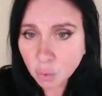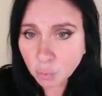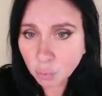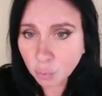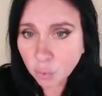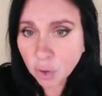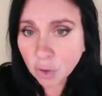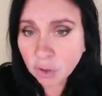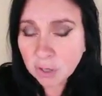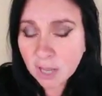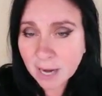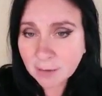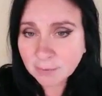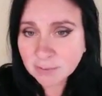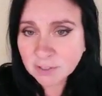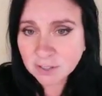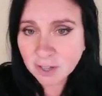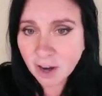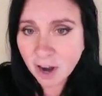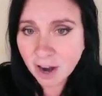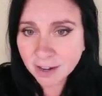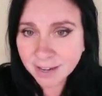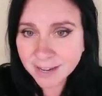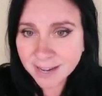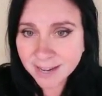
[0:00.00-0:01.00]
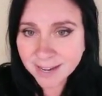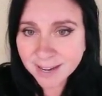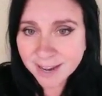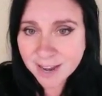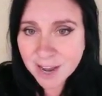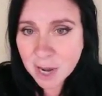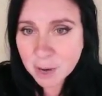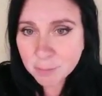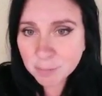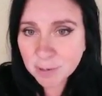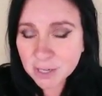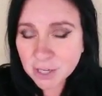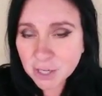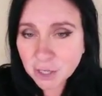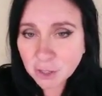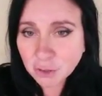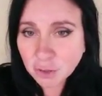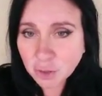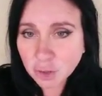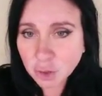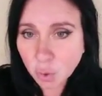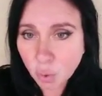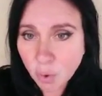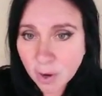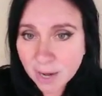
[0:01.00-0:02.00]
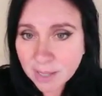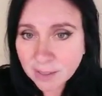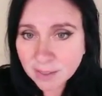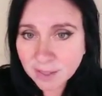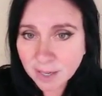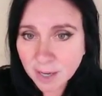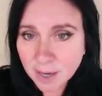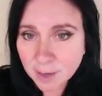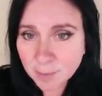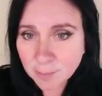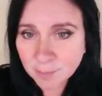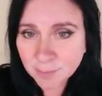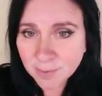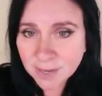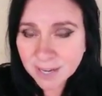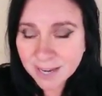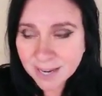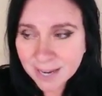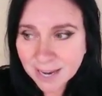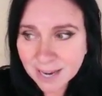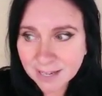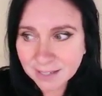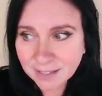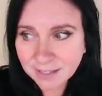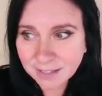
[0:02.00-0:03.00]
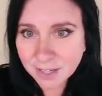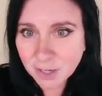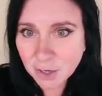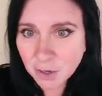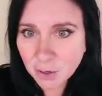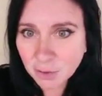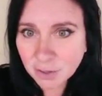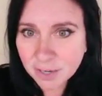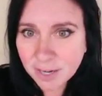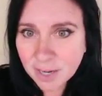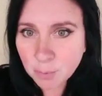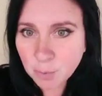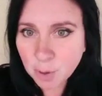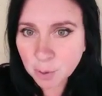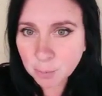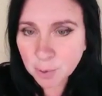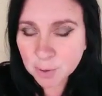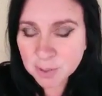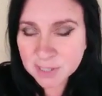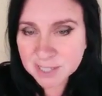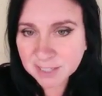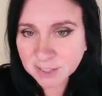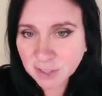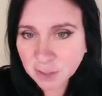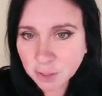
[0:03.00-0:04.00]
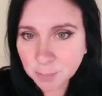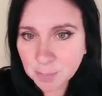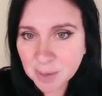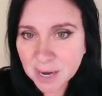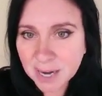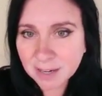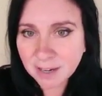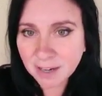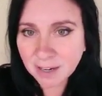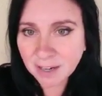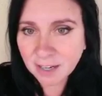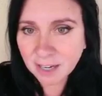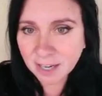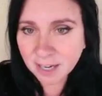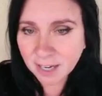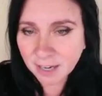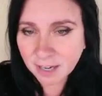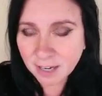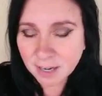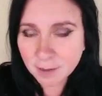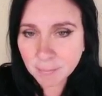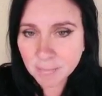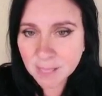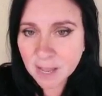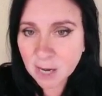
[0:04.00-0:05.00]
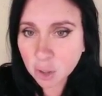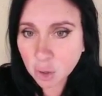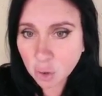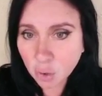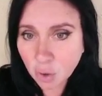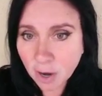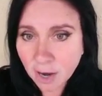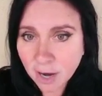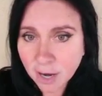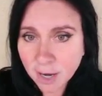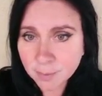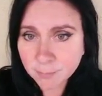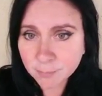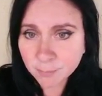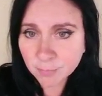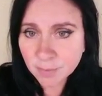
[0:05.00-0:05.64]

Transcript: real life stalking, but you joined them and literally were participating in a crime.